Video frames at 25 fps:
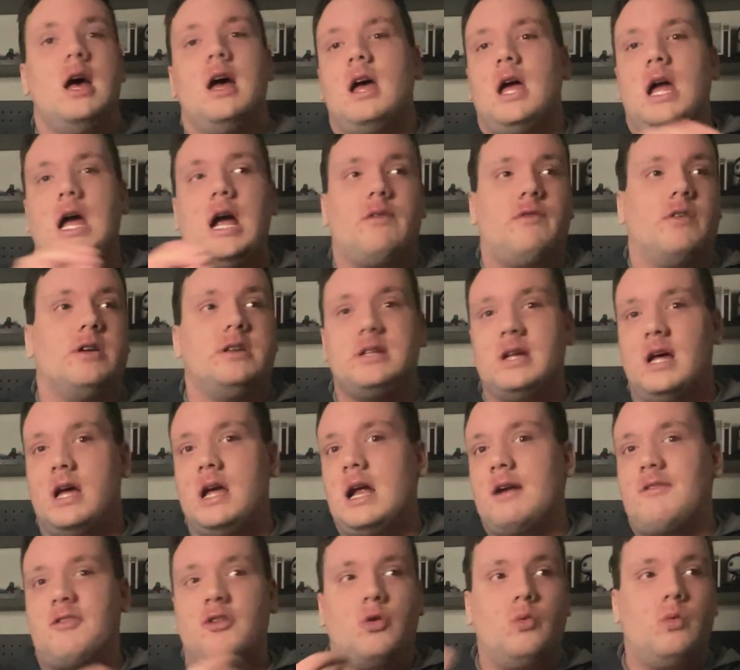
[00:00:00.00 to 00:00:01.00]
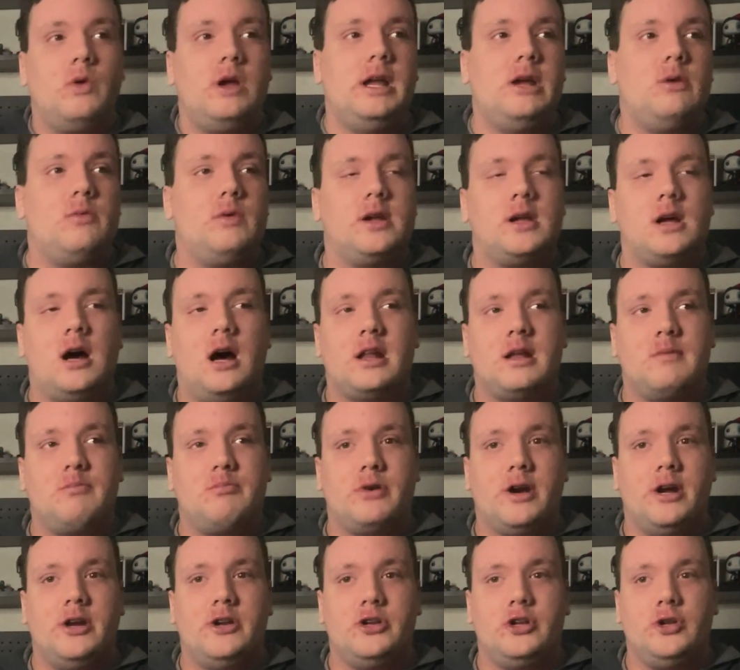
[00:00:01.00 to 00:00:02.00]
every day, every week, we got a
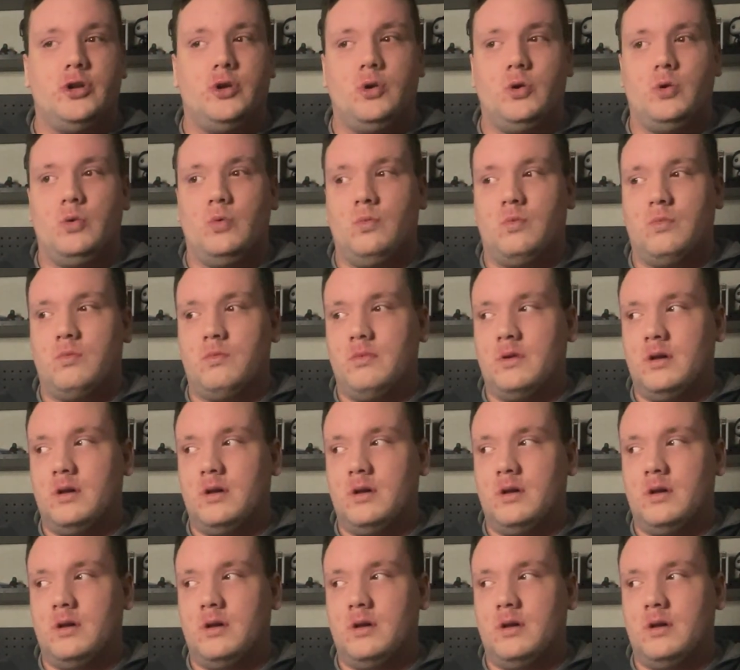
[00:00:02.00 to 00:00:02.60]
brand new